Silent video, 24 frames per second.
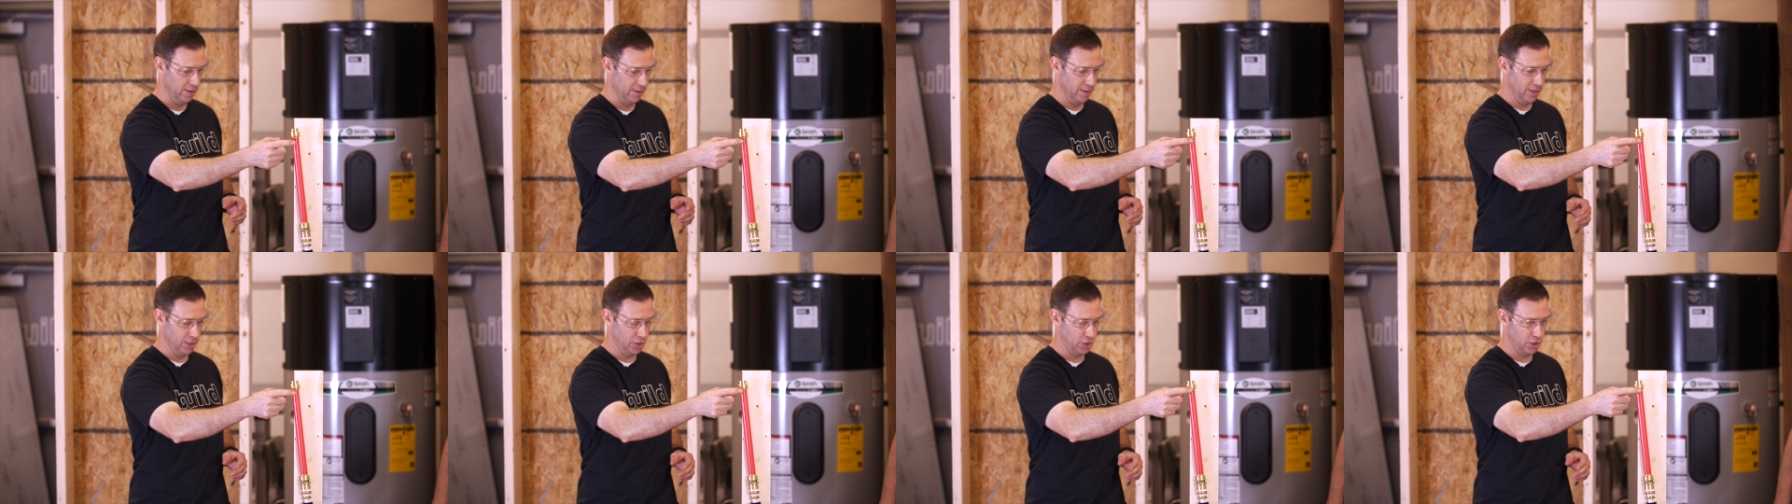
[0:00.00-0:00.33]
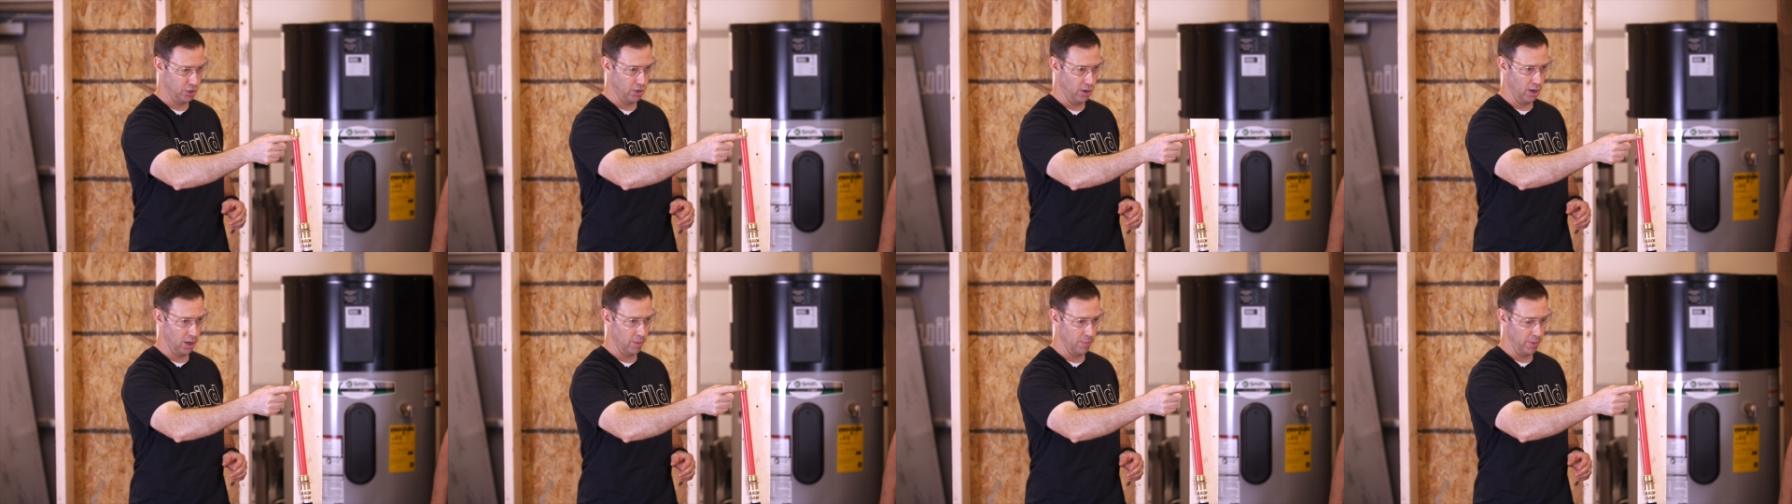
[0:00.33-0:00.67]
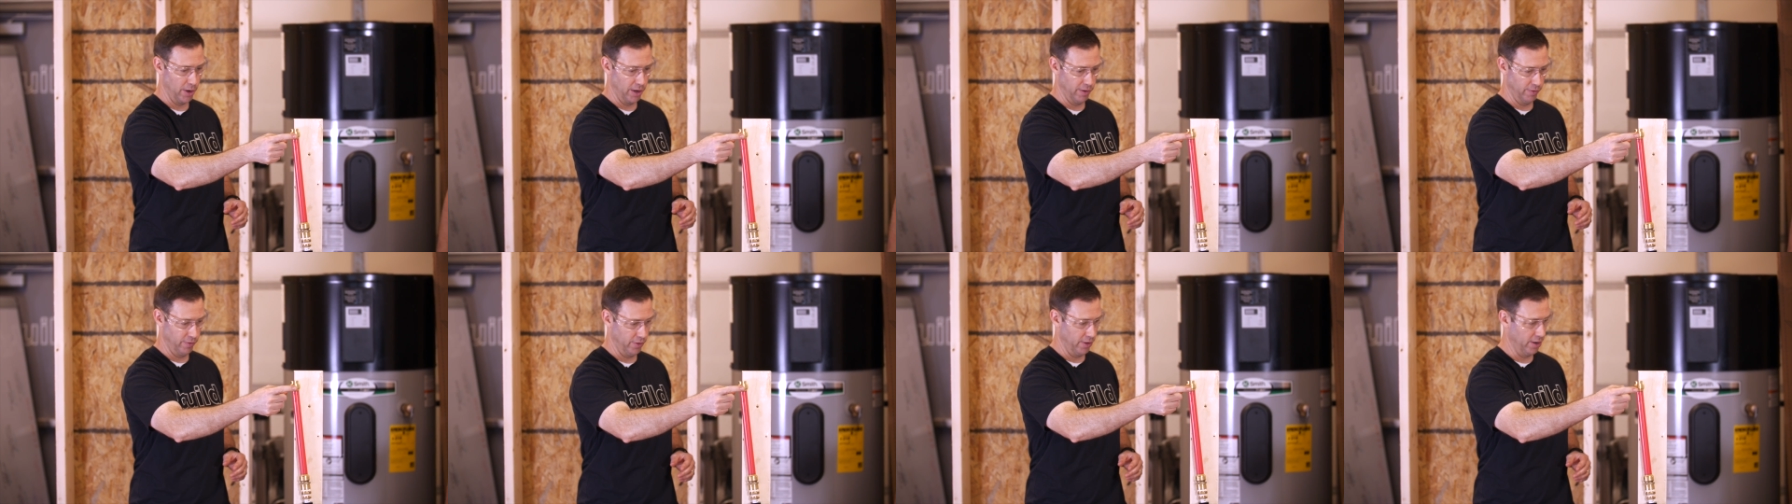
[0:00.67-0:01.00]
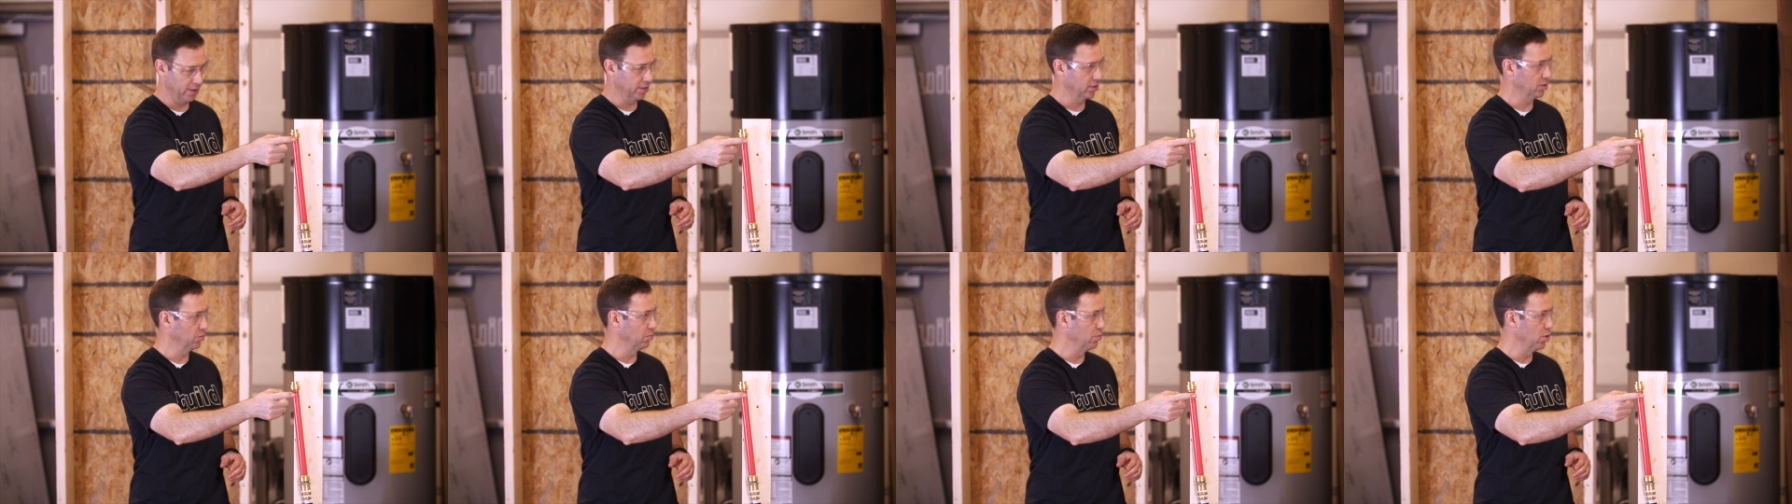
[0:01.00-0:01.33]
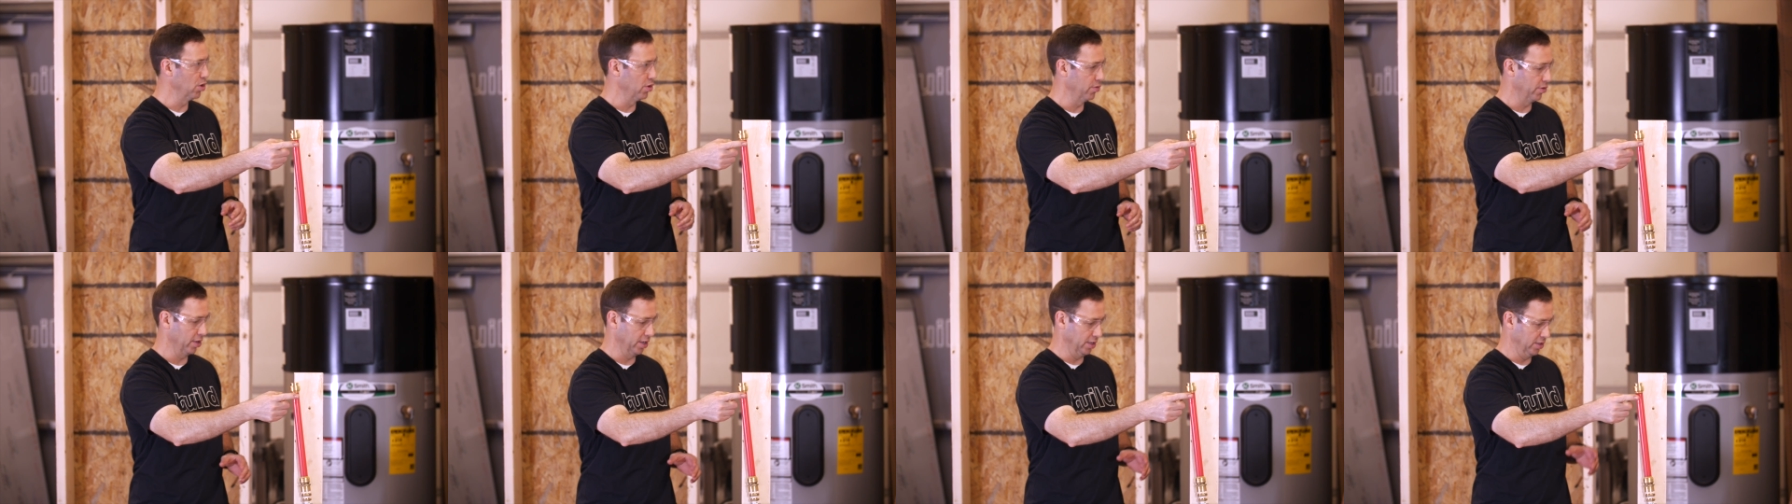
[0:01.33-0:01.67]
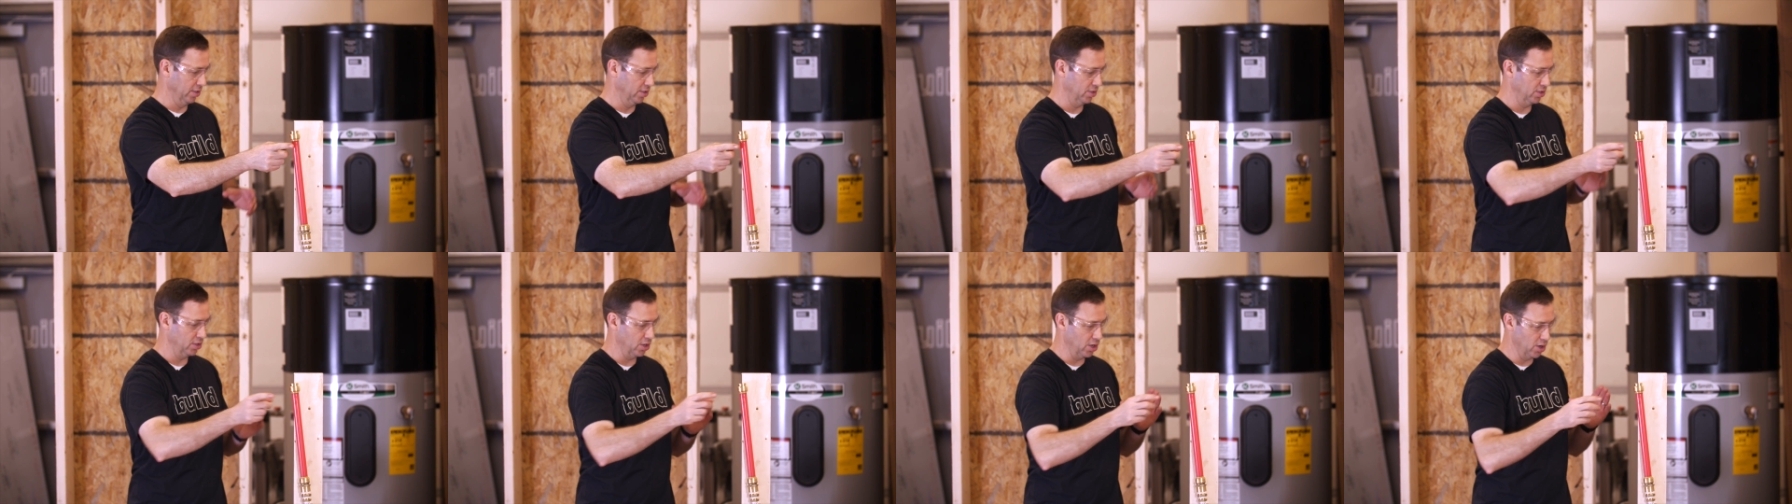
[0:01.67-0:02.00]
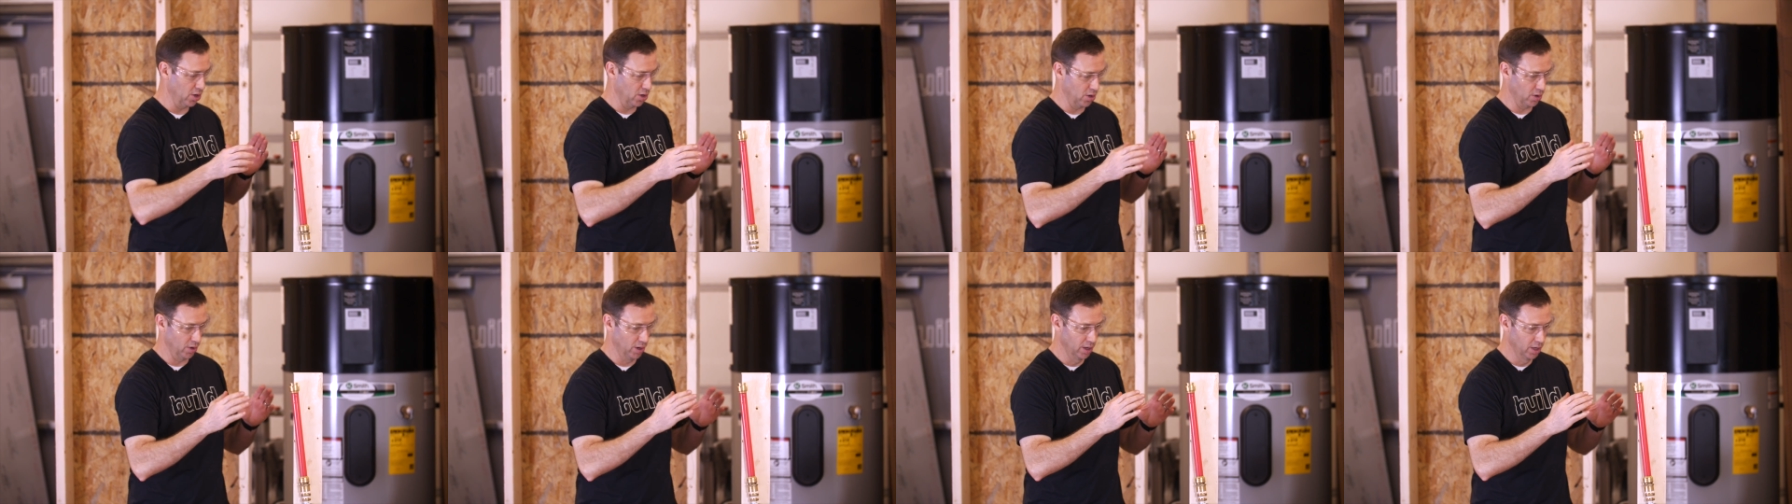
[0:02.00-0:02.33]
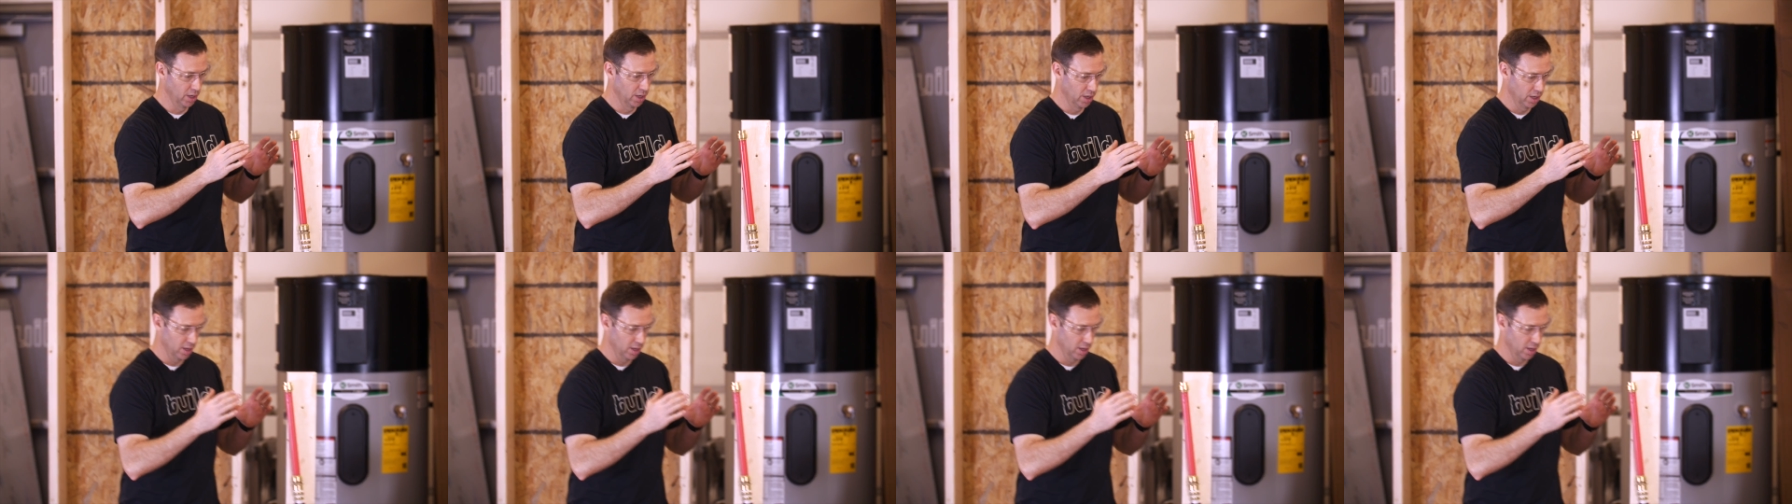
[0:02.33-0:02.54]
this Shark Bite fitting's moving. So